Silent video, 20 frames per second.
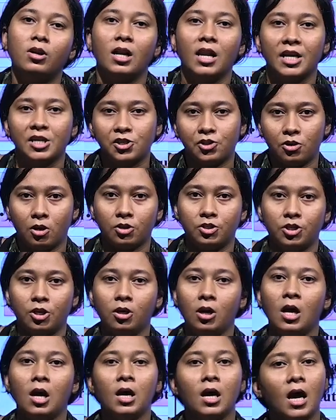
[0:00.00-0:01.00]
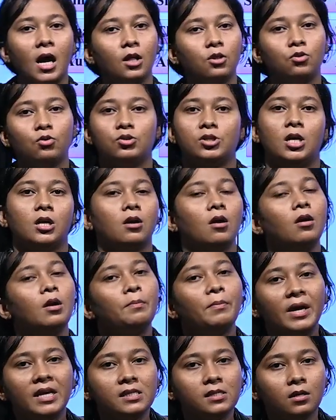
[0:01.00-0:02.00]
like structure, and those are called
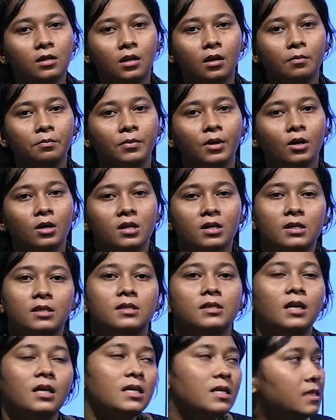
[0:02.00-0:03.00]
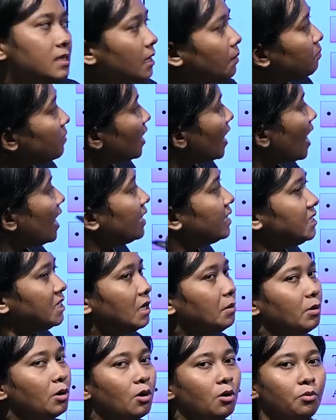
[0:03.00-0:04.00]
mycelium. Same the algae
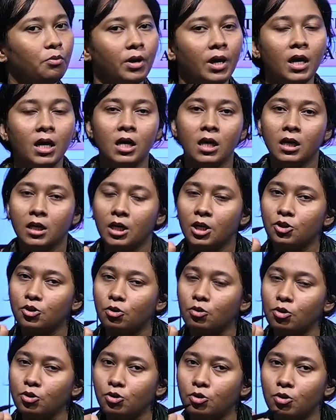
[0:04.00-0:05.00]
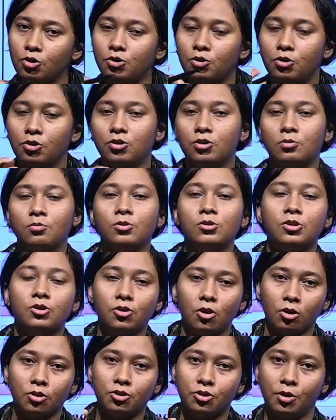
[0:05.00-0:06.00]
be kon hue na choto sabo
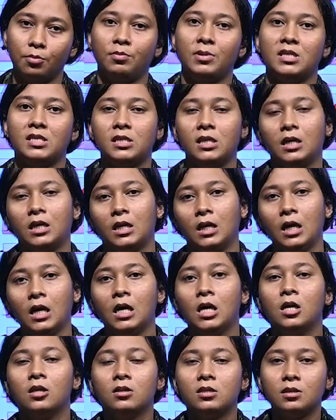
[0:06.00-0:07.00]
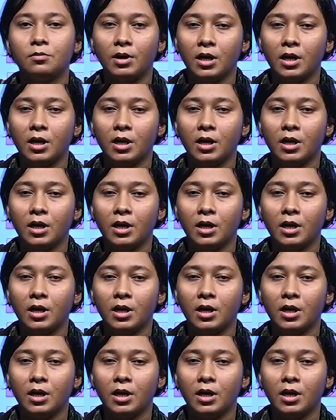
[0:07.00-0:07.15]
structure misi ki se